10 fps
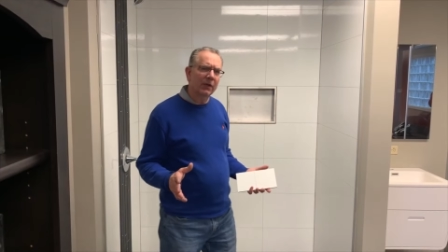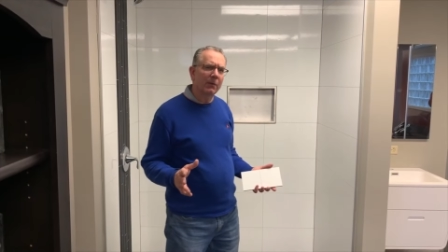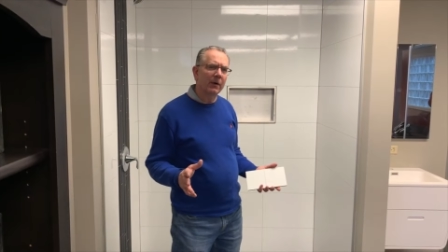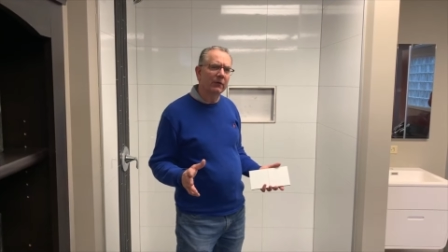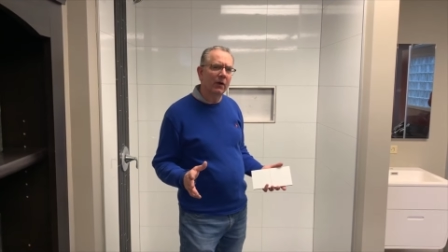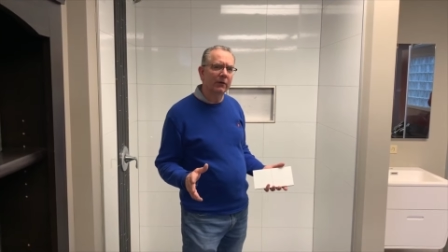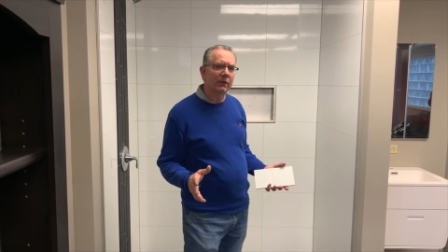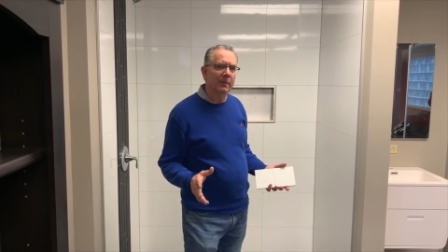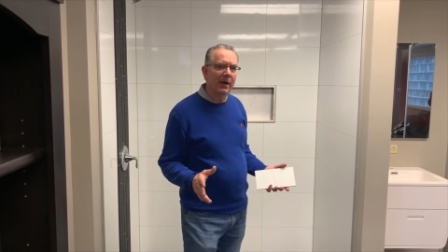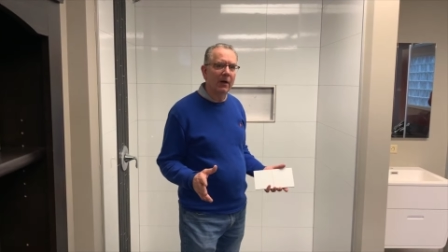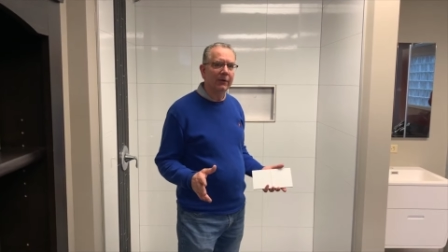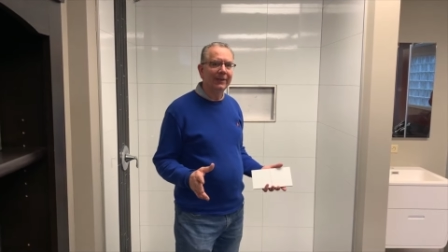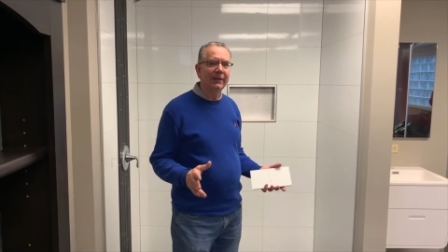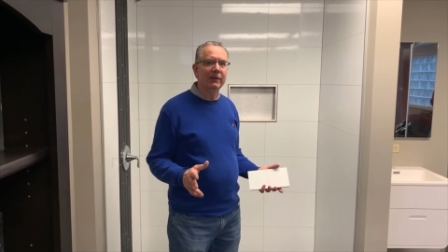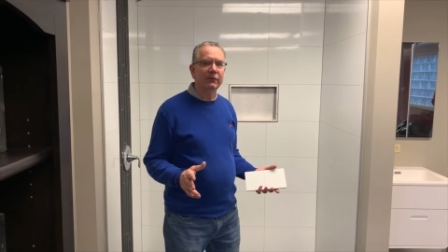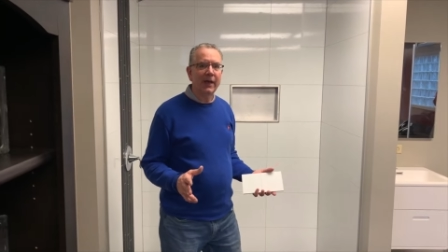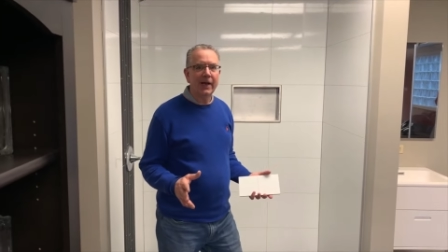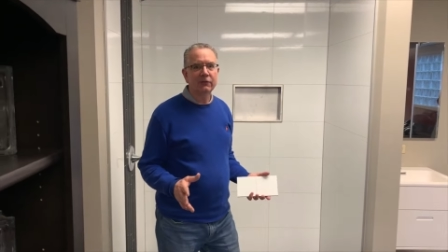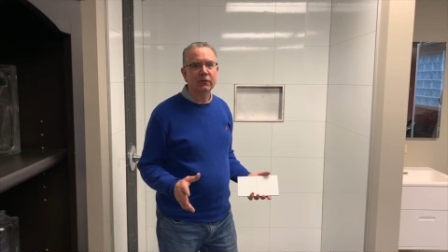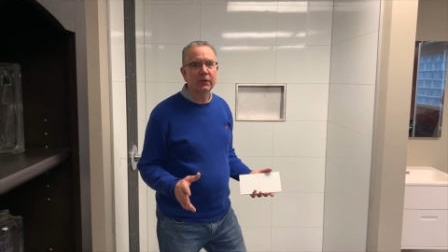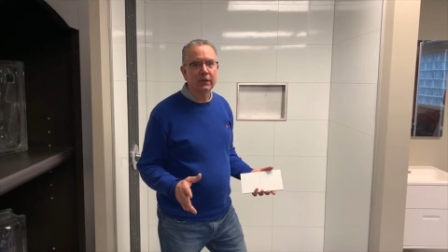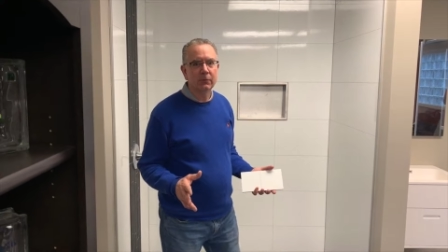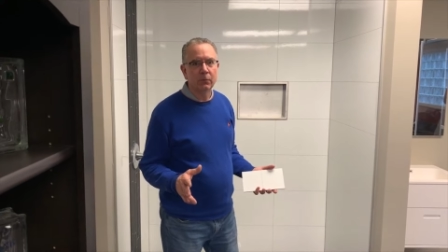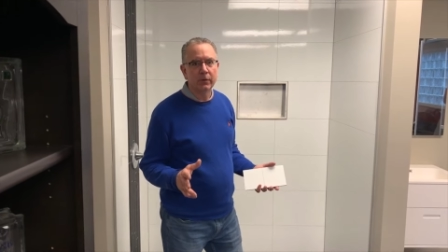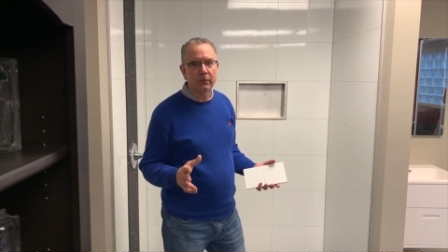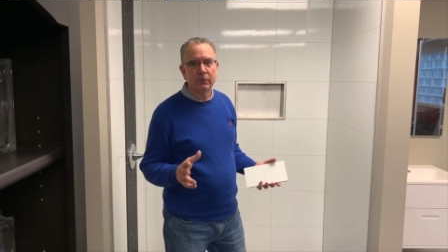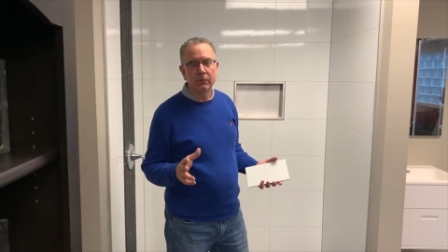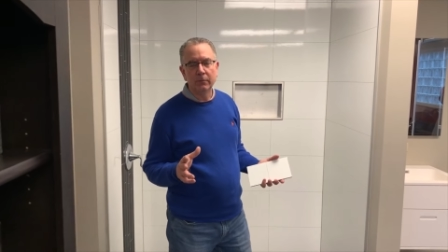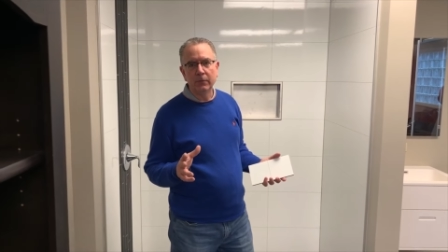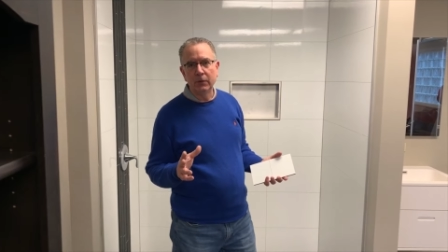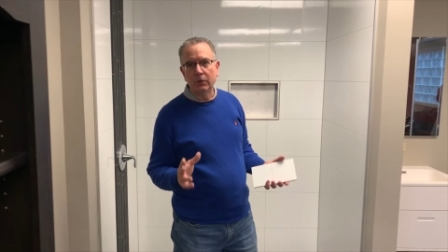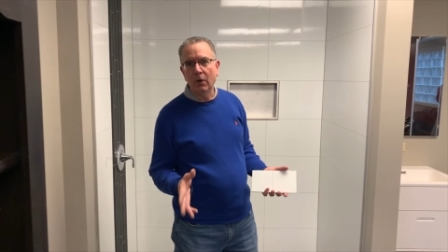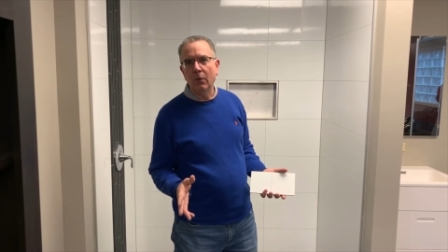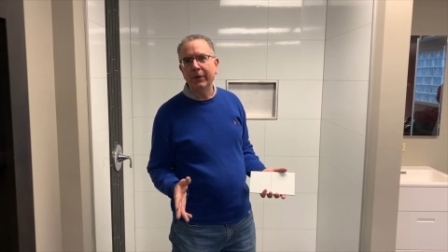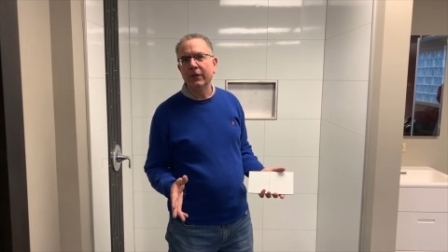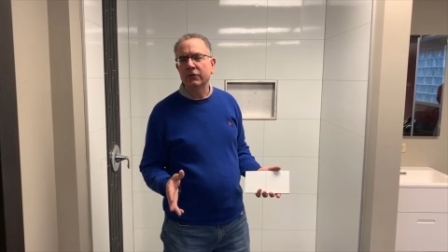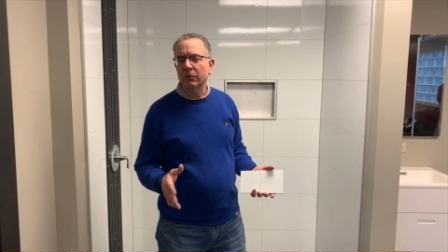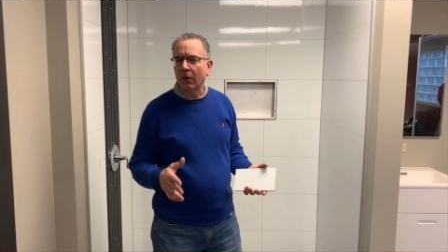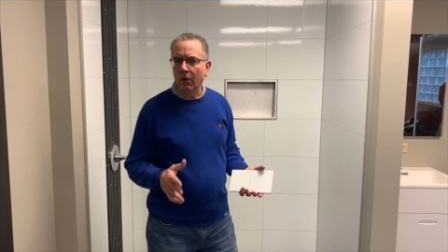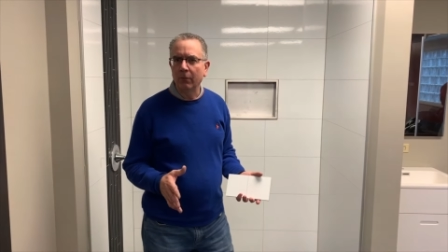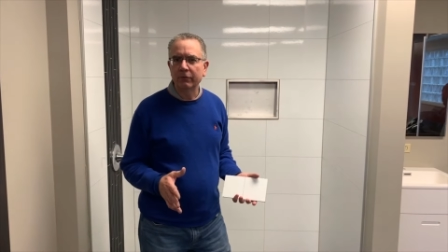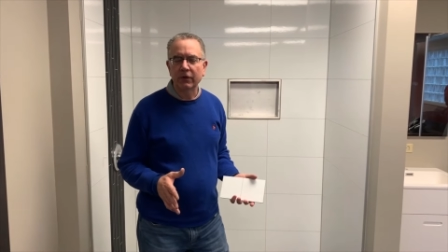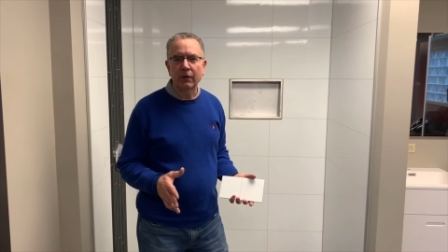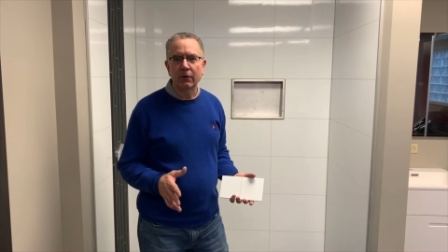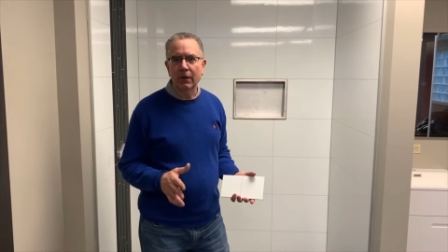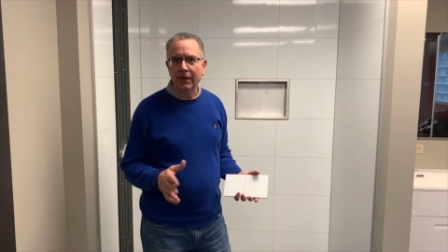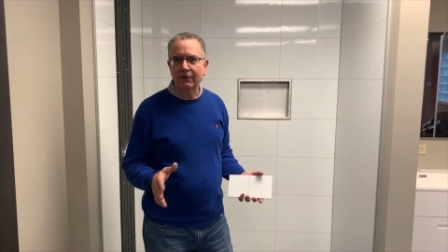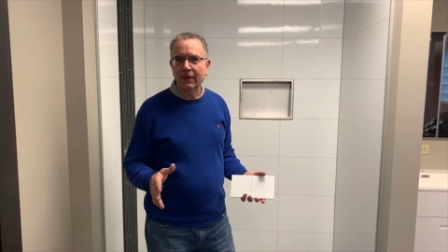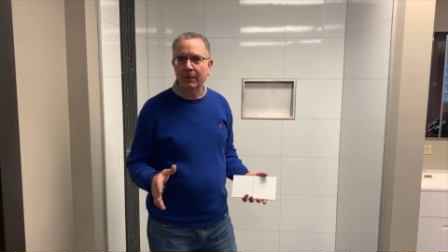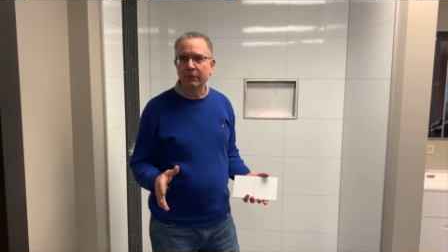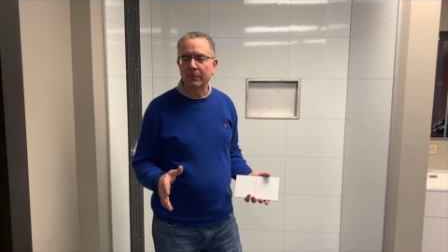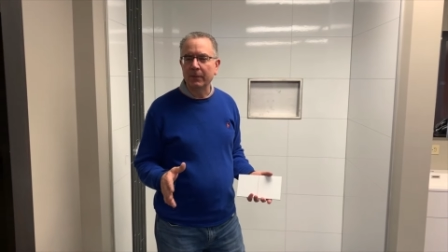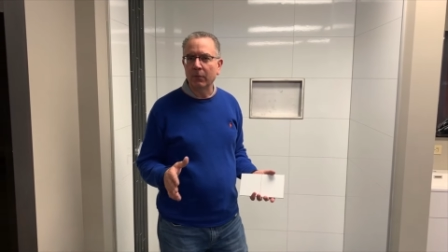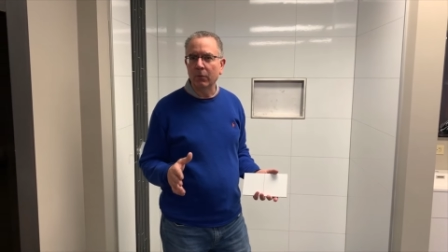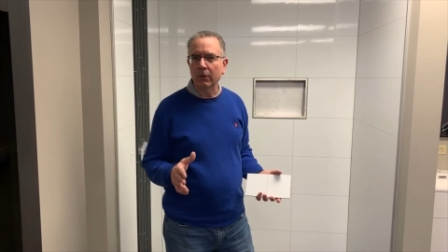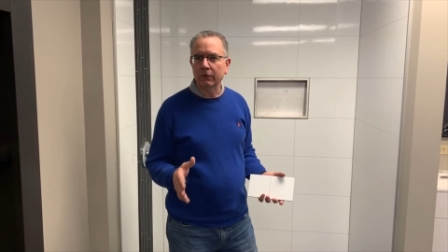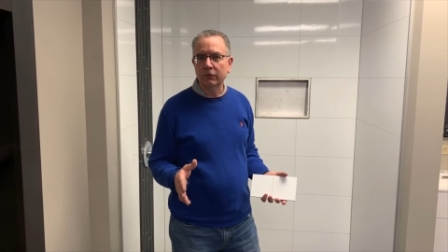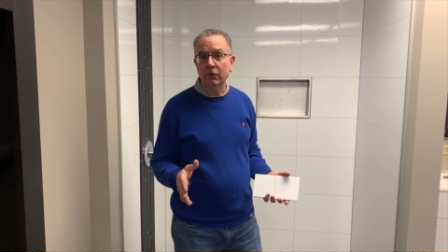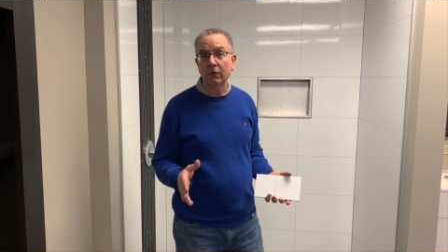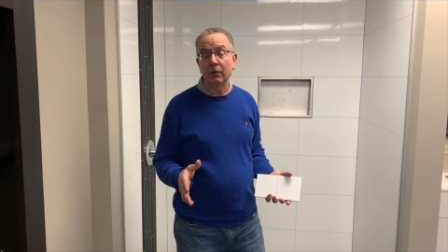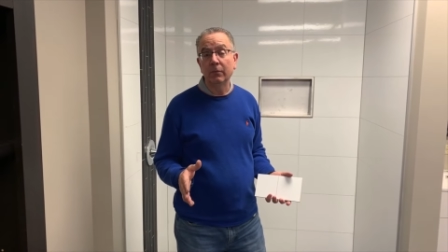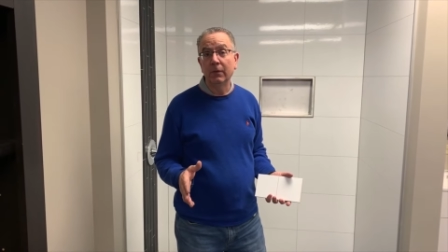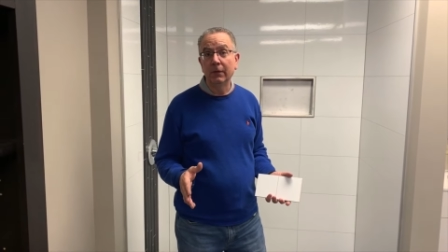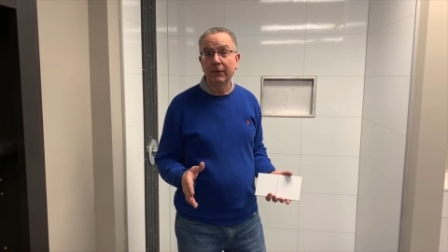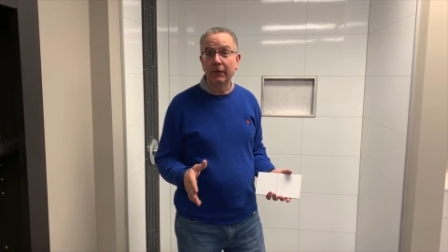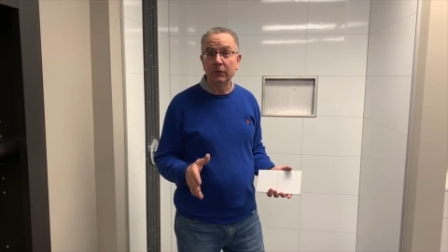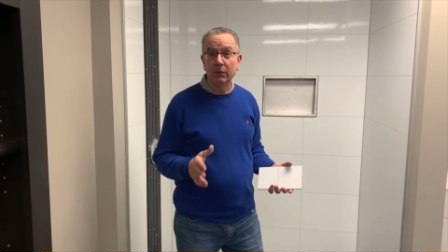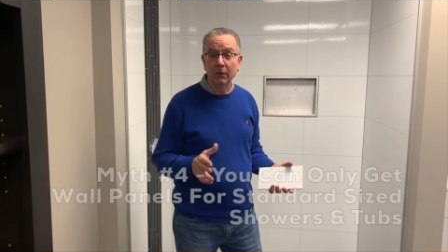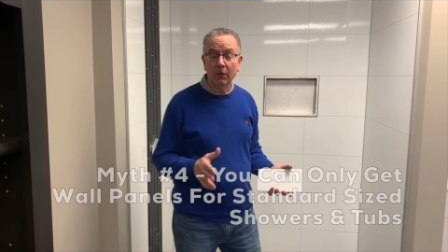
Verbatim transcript: I want to talk to you about is actually when you go into a home center, a lot of times people will assume that you can